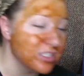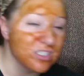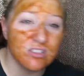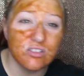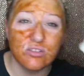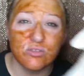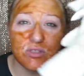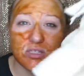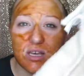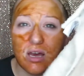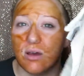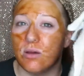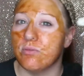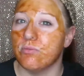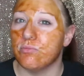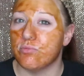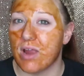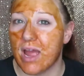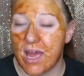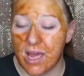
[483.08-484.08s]
just going to use that
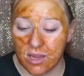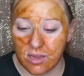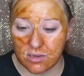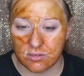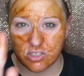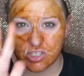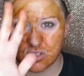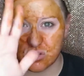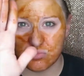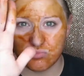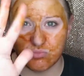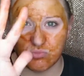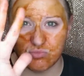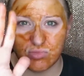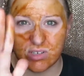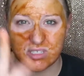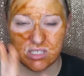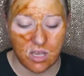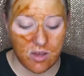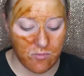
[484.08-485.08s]
rag and just
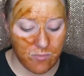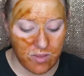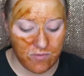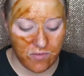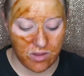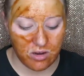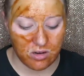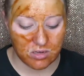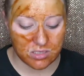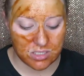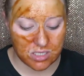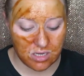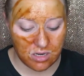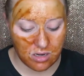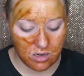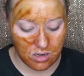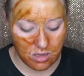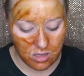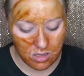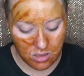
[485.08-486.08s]
rinse off my fingers
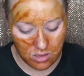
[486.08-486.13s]
here.